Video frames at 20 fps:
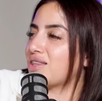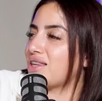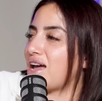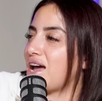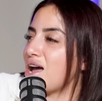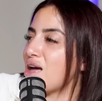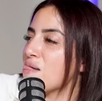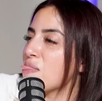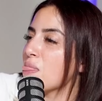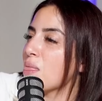
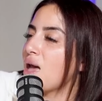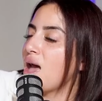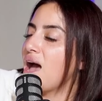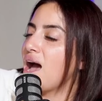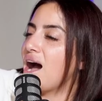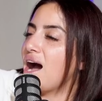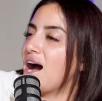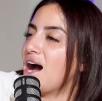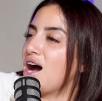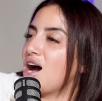About
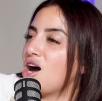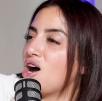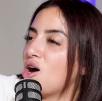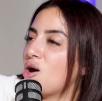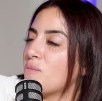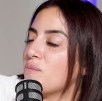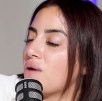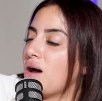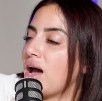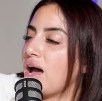
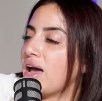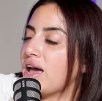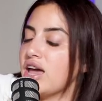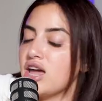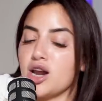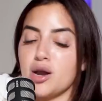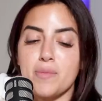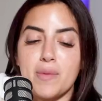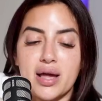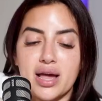that. I
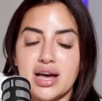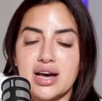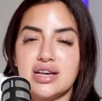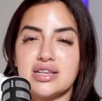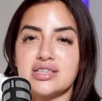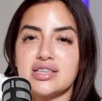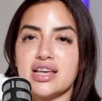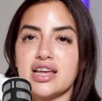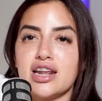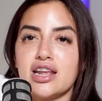hit up my
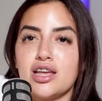cousin.